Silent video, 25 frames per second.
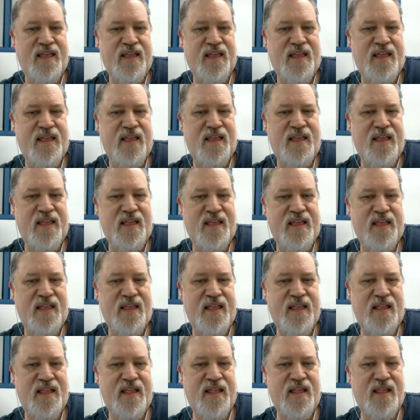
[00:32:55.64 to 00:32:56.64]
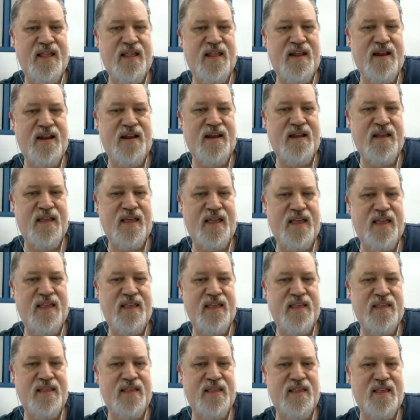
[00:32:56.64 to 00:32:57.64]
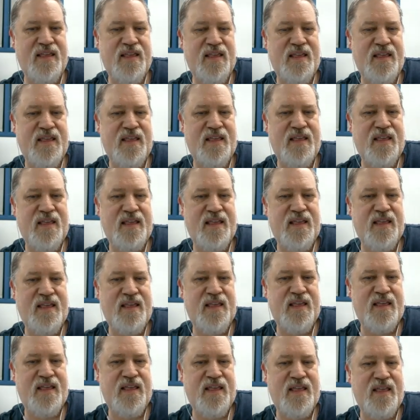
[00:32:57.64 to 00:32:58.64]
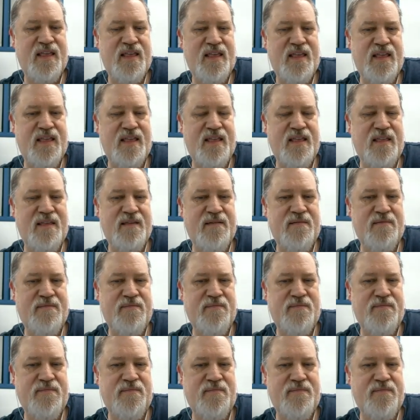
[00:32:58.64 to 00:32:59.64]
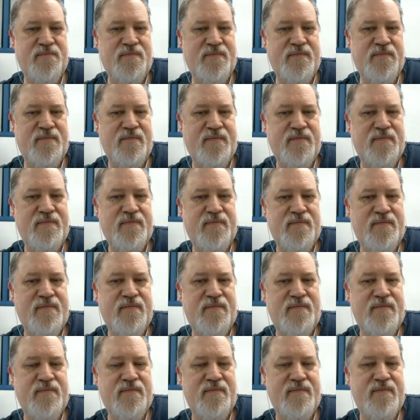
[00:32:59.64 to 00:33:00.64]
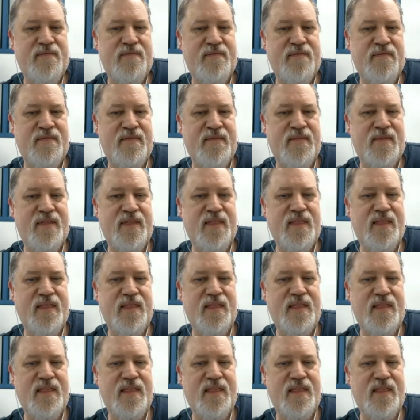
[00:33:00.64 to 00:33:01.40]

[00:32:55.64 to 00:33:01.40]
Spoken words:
No words are spoken by the person on screen.